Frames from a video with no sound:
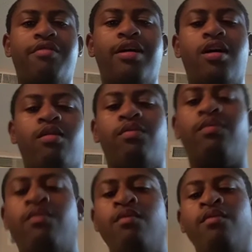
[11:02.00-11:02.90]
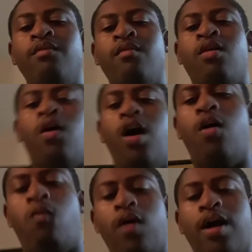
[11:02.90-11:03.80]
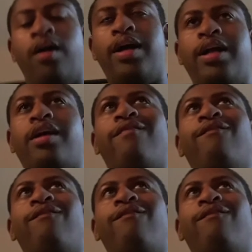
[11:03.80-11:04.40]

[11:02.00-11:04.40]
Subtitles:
You have a world-ending